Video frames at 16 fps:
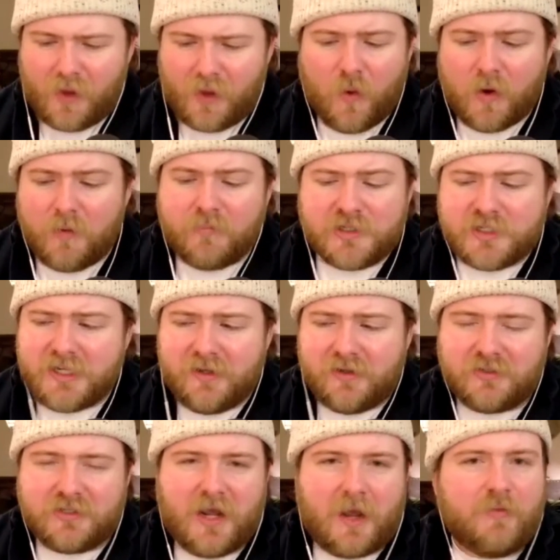one
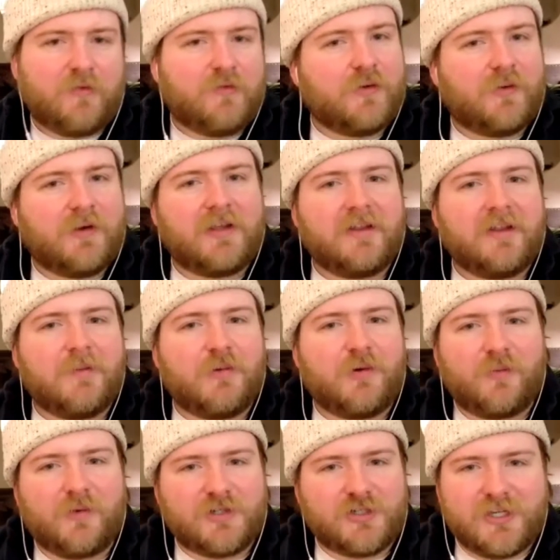particular type of curriculum,
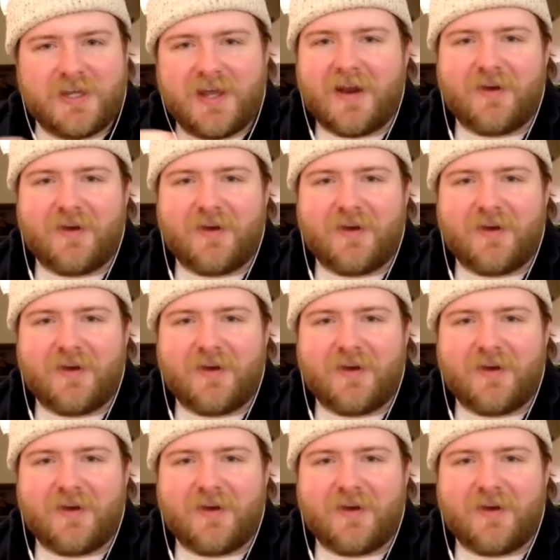or was she kind